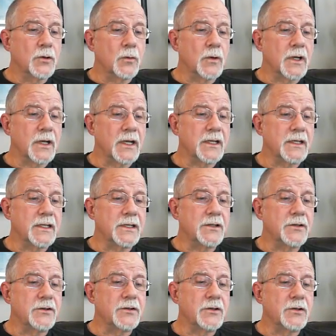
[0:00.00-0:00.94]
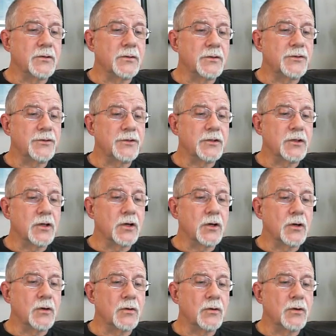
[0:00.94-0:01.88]
So what I need to do is
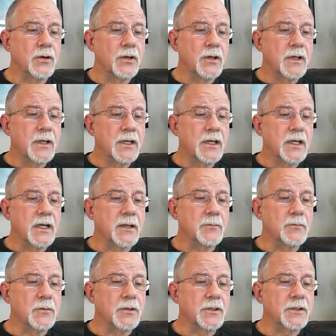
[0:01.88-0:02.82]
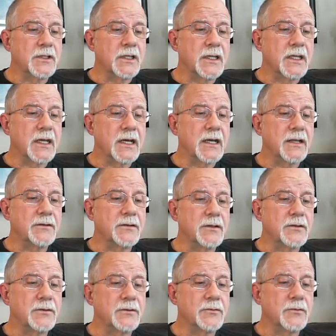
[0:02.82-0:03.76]
to go, and I'm looking
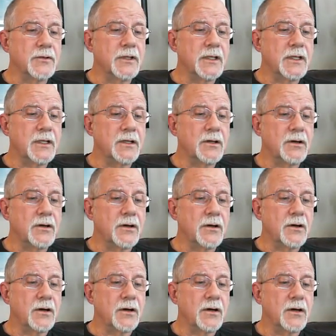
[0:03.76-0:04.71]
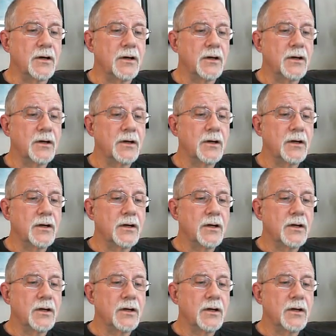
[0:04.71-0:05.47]
at the 3R,